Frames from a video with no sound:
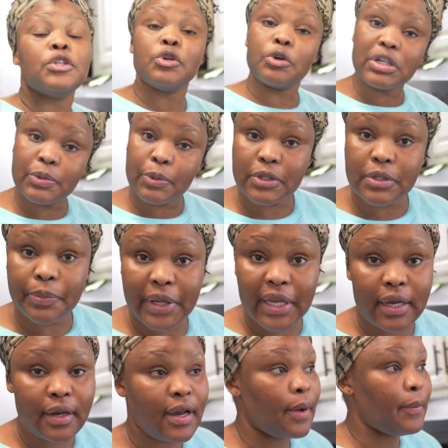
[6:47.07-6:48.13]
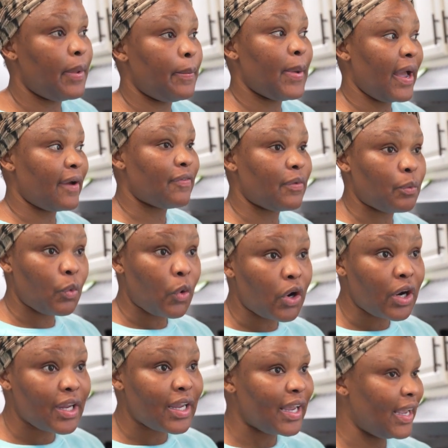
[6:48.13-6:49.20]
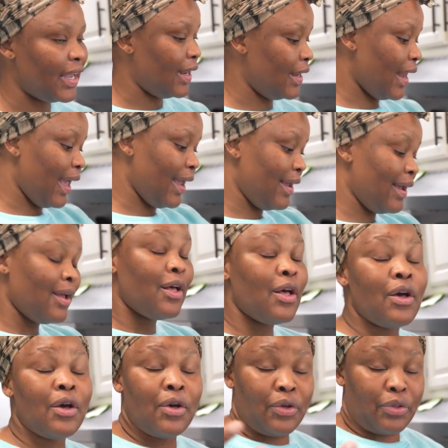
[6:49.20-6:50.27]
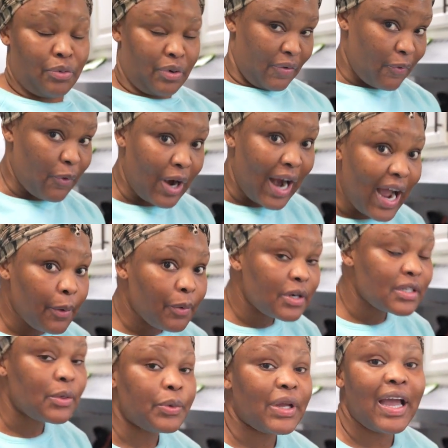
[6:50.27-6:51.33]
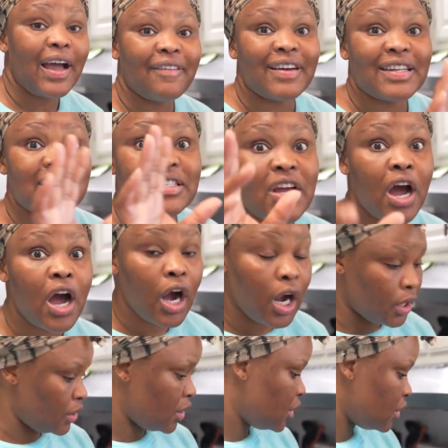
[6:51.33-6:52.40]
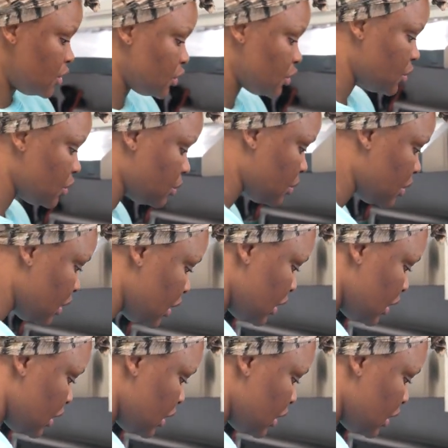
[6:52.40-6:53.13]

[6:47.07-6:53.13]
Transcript: Jordan's supposed to be coming back from work in like three, four hours and we have a ton to do.